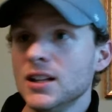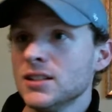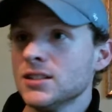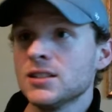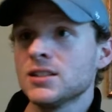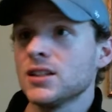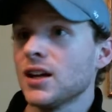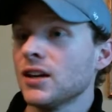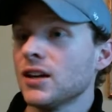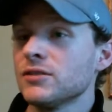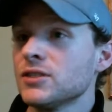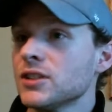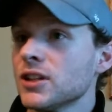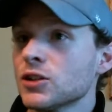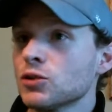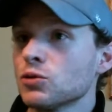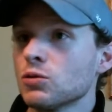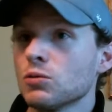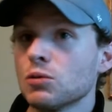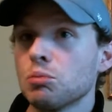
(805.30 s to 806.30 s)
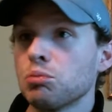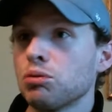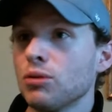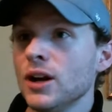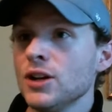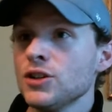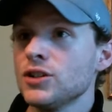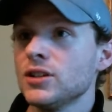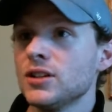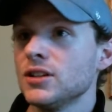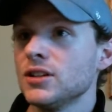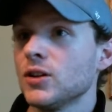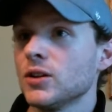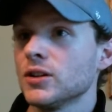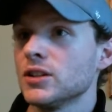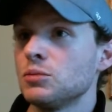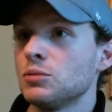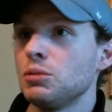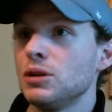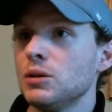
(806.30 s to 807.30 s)
It's a sign of sexual repression in all
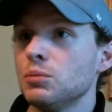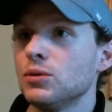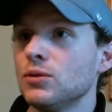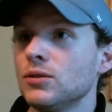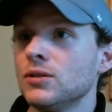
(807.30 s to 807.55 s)
these people,